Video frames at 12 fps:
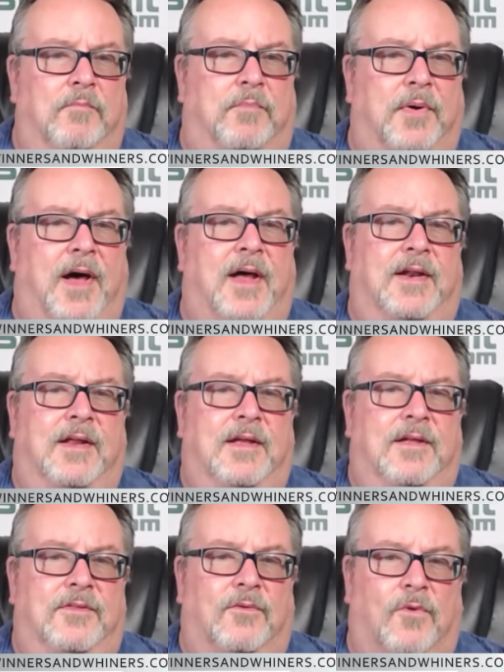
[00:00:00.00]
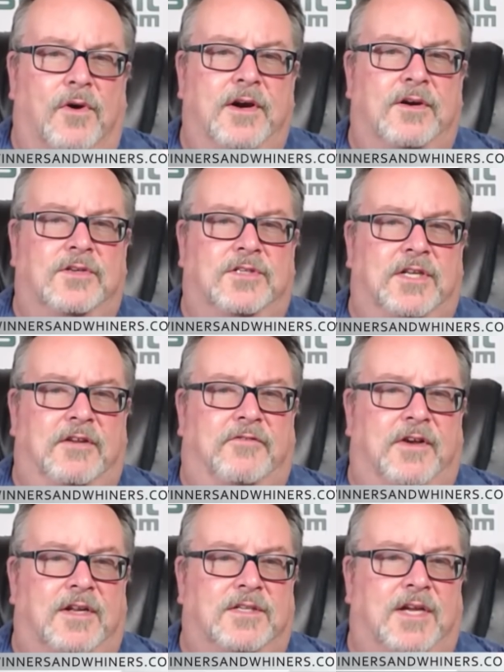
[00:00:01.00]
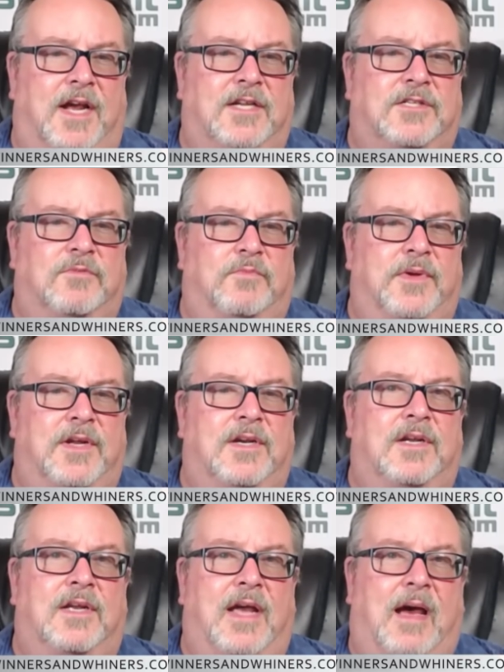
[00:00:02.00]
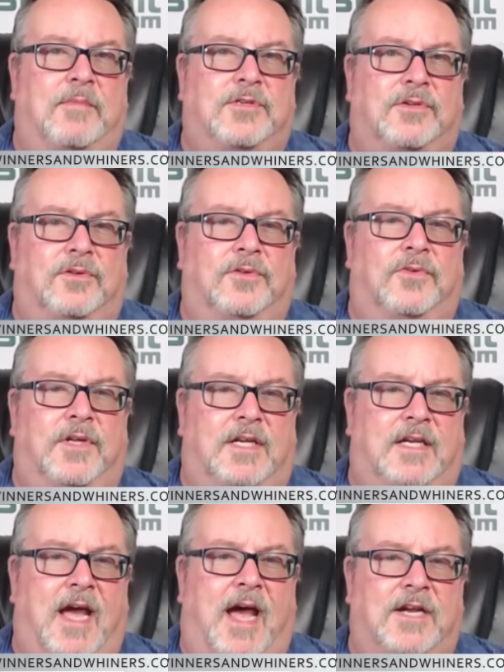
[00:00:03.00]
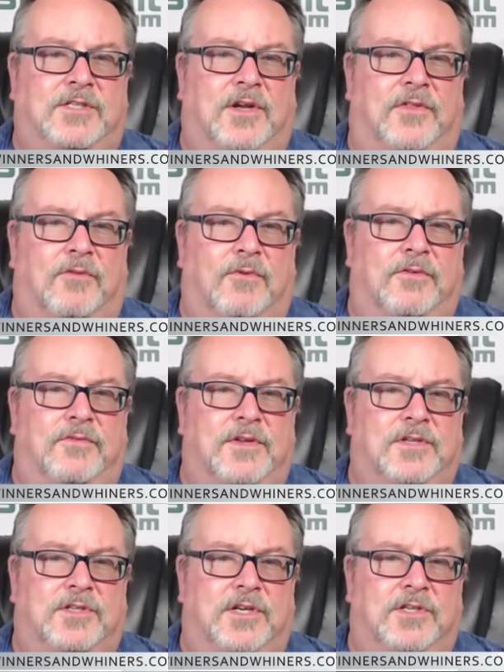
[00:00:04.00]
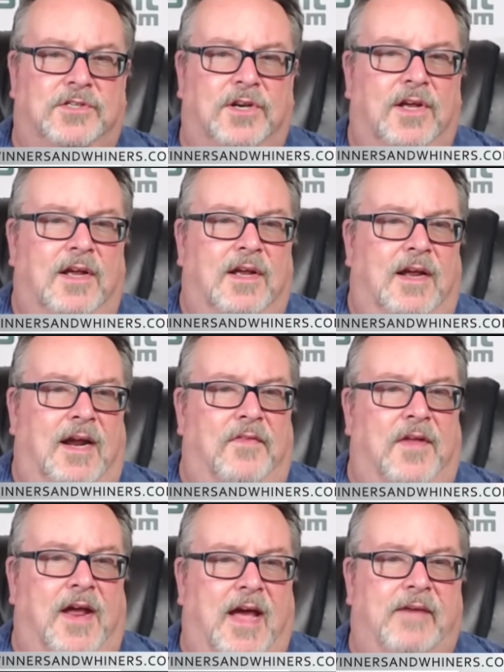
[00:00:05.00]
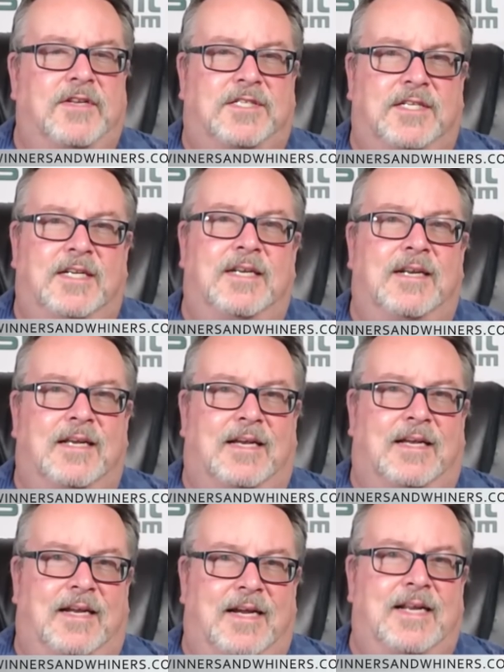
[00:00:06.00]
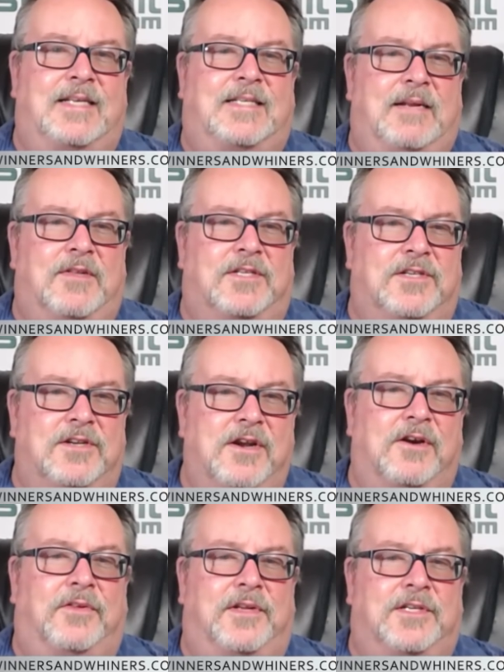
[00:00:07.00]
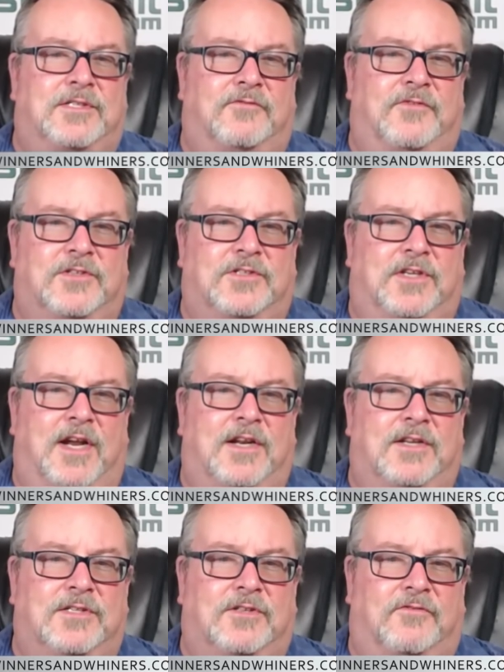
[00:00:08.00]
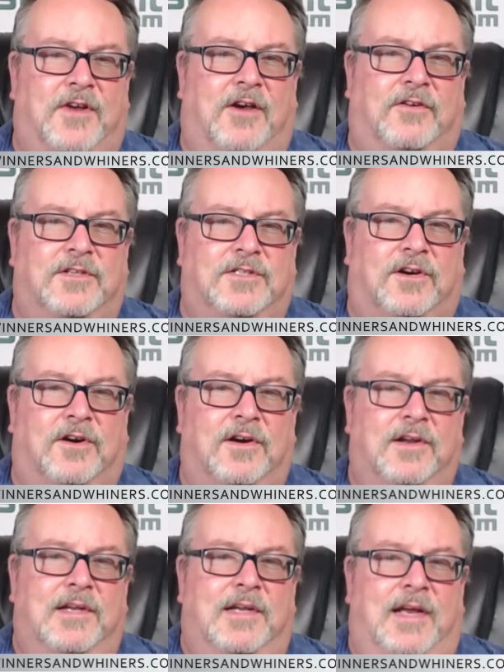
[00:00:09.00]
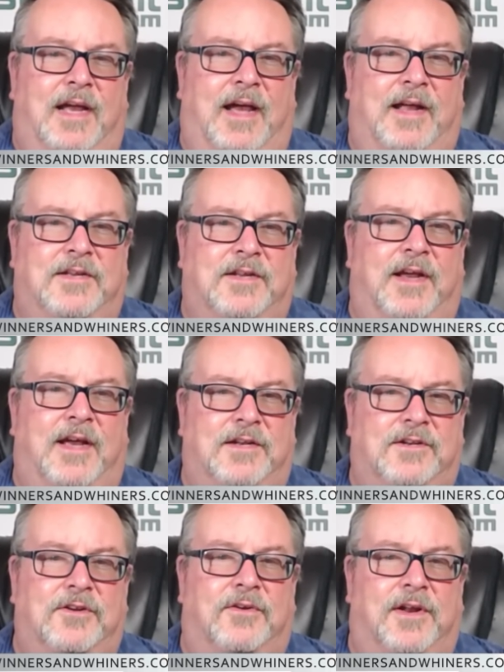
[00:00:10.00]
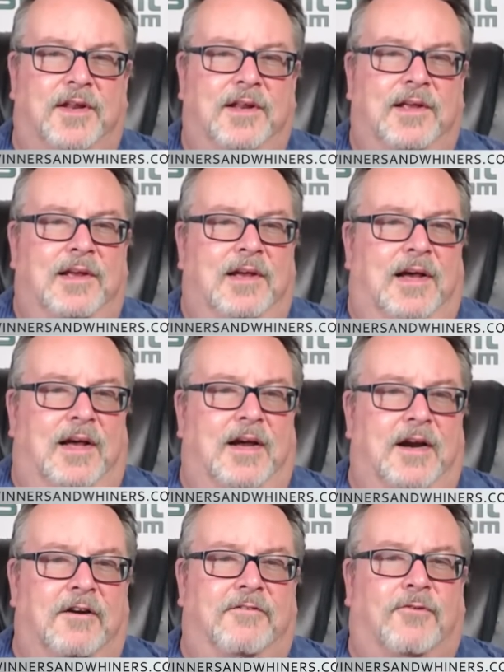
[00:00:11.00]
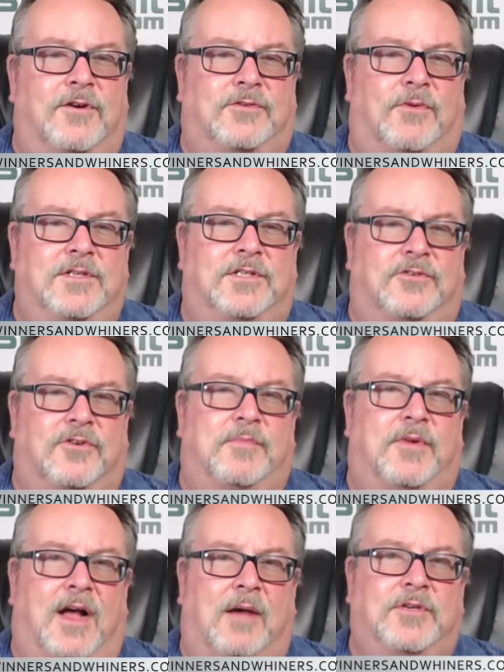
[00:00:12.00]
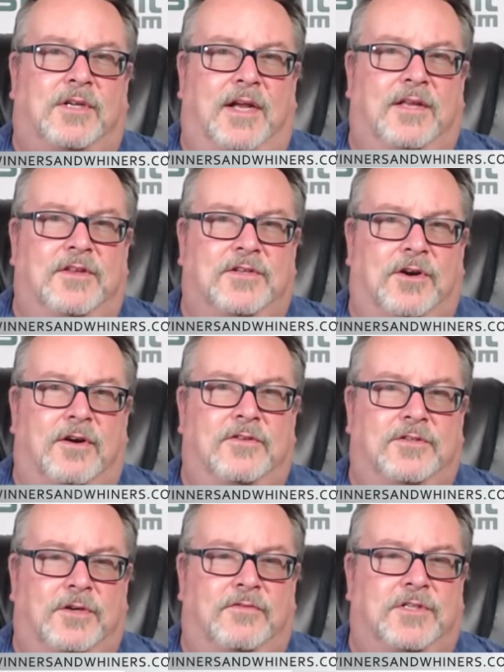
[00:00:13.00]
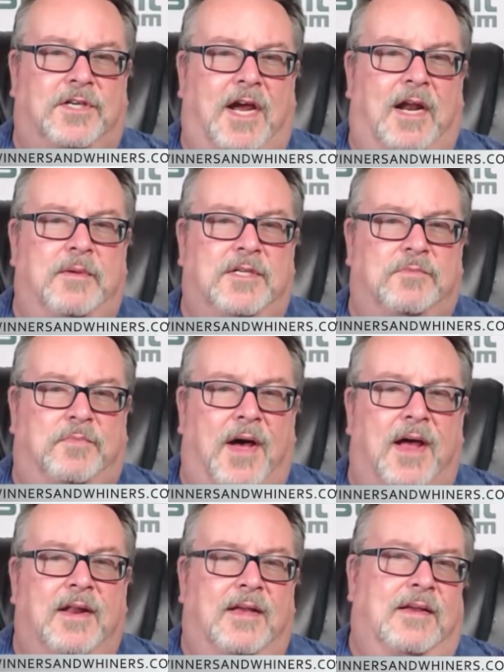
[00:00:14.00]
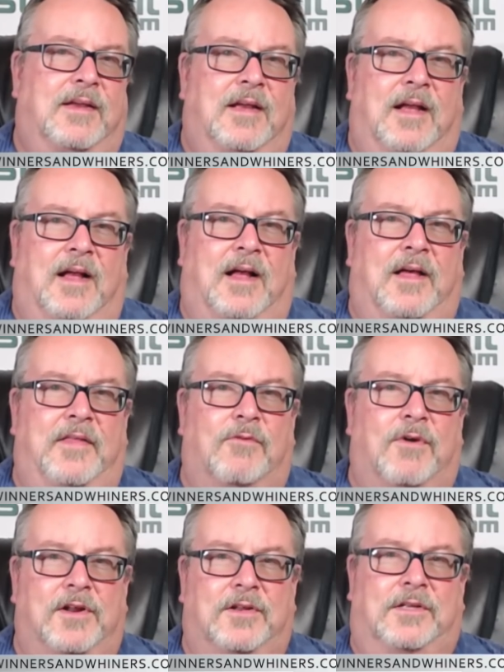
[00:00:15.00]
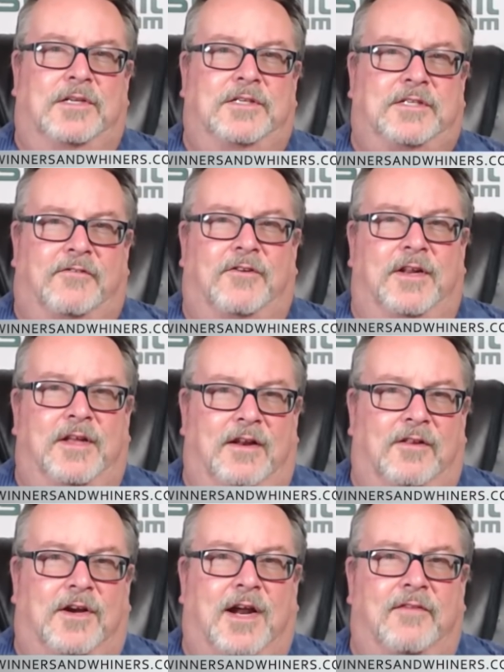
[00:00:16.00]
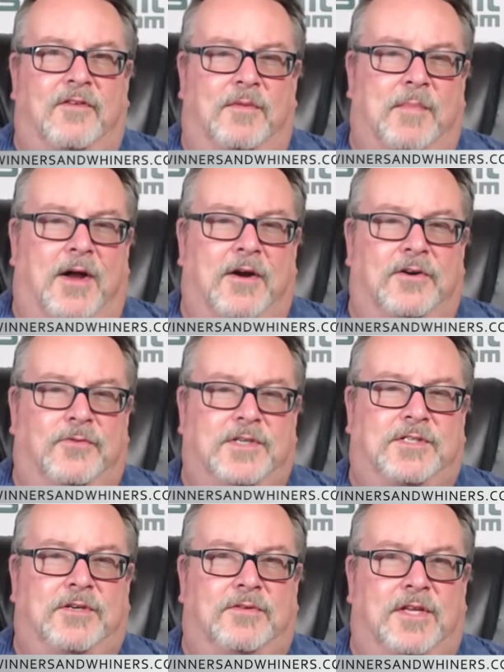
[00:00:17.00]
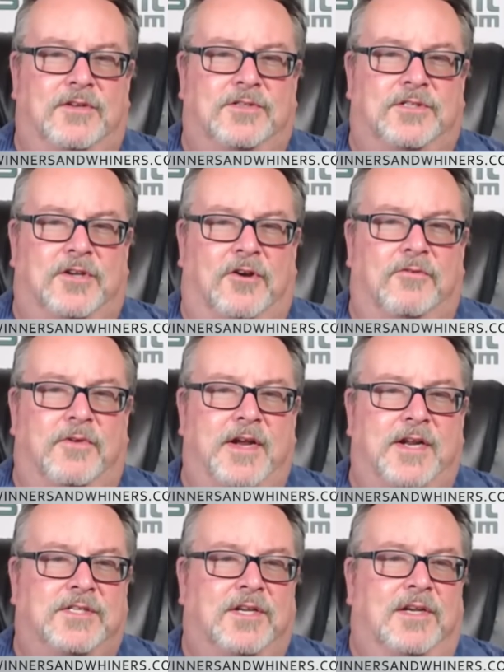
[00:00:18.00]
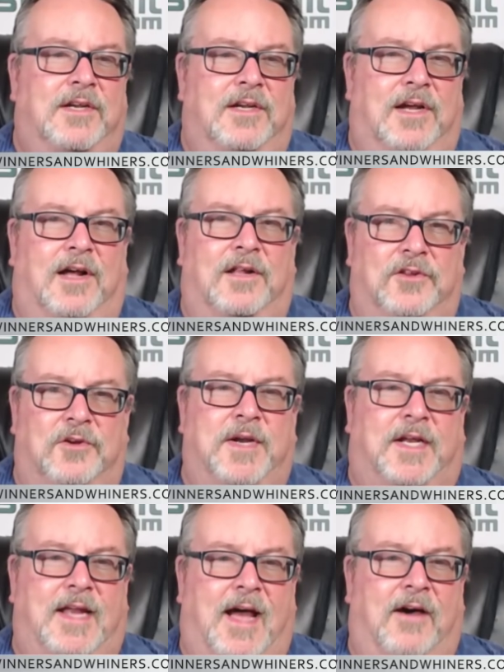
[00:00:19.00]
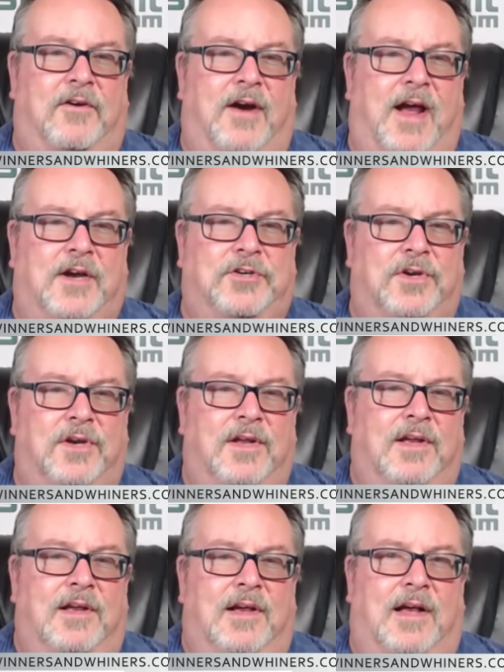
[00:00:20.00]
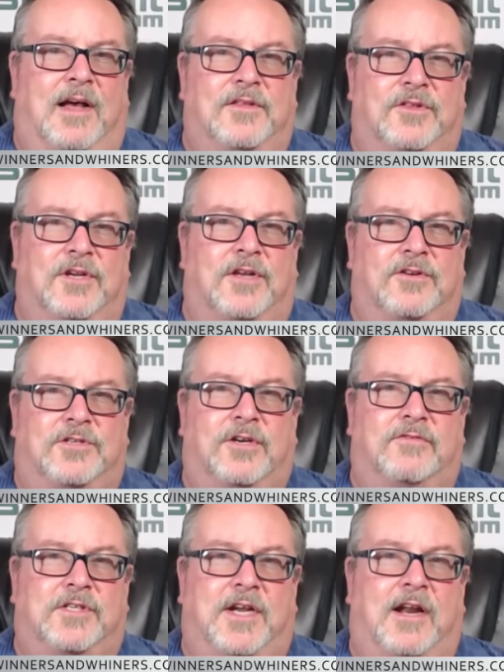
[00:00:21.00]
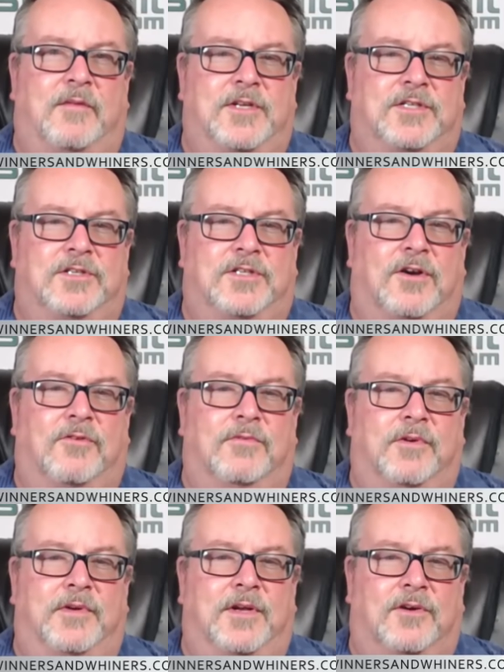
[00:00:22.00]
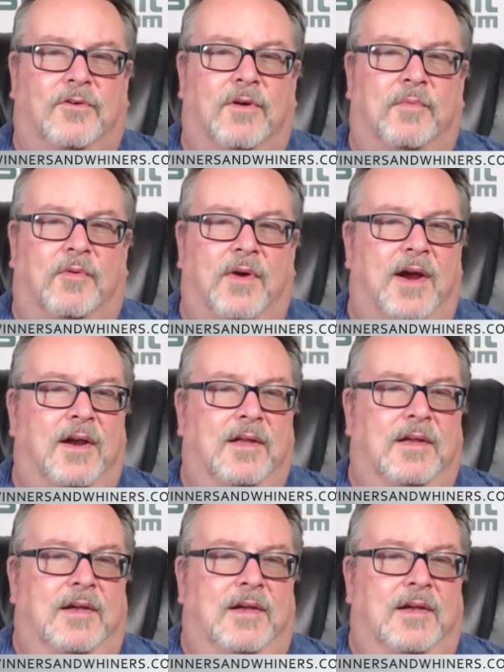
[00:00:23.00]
But the Warriors' defense has been absolutely gashed on the road this season, and they haven't seen uh, any team that's nearly as sophisticated as the Falcons are at, at doing it. Uh, Air Force runs the triple option like these other service academies, but uh, they run it a little differently, a little kind of a modern twist to it. They use zone reads, uh, a little bit of counteraction uh, that the other service academies don't really incorporate.